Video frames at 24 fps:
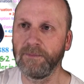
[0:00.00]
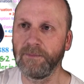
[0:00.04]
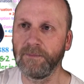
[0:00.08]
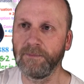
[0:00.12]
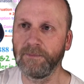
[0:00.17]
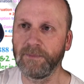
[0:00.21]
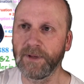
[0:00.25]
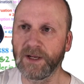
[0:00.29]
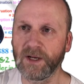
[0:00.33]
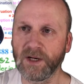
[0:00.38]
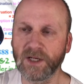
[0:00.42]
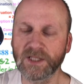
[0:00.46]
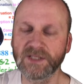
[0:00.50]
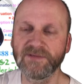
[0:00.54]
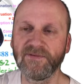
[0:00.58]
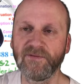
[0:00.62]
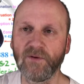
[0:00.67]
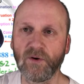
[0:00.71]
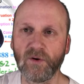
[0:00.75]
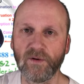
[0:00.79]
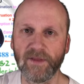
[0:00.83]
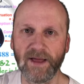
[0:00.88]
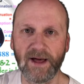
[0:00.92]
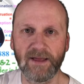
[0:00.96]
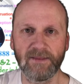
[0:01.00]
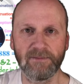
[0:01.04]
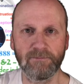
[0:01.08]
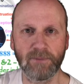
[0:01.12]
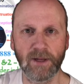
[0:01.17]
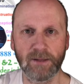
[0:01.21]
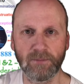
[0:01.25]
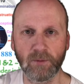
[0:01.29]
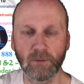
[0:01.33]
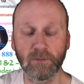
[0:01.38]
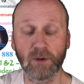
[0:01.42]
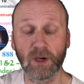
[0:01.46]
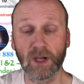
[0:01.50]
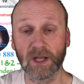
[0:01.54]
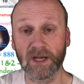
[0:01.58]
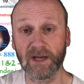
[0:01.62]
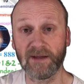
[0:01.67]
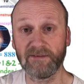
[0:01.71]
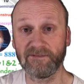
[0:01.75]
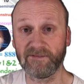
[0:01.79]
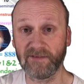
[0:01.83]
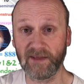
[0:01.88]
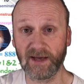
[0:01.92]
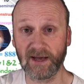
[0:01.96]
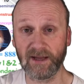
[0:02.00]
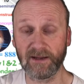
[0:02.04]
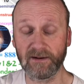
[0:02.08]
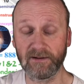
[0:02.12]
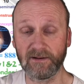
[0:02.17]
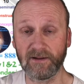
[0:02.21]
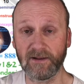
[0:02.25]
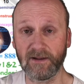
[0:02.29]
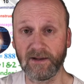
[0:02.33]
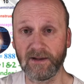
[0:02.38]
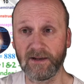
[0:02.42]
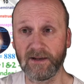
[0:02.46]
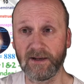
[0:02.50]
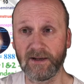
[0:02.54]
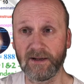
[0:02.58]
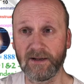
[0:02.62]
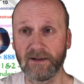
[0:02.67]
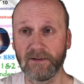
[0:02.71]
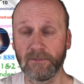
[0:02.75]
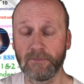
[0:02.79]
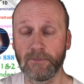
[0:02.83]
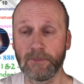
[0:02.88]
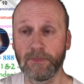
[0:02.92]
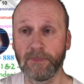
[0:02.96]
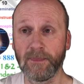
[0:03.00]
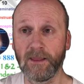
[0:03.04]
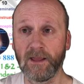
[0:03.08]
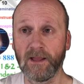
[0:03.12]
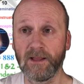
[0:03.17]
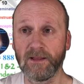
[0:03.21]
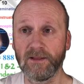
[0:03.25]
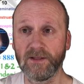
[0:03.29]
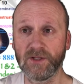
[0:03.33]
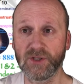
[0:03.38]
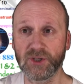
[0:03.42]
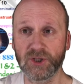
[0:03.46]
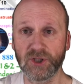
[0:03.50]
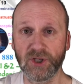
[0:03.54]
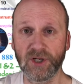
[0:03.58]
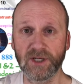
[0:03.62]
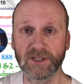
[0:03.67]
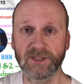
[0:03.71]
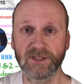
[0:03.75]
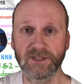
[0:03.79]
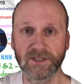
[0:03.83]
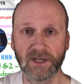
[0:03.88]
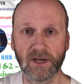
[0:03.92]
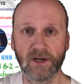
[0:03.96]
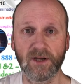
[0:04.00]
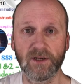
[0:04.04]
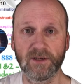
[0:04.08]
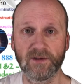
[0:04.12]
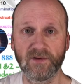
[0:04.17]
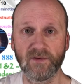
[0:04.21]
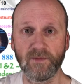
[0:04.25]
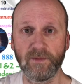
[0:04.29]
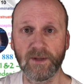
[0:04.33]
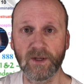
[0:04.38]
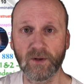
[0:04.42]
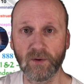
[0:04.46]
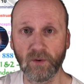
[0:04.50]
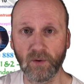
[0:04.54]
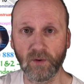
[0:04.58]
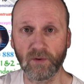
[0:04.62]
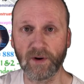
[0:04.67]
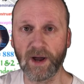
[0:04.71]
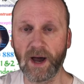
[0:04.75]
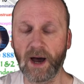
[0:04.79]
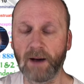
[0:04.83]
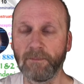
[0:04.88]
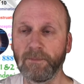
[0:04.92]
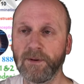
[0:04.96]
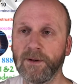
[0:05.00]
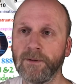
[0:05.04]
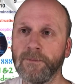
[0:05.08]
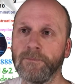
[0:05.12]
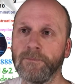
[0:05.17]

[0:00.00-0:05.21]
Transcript: Because of all that, people believe that the church is going to be caught up.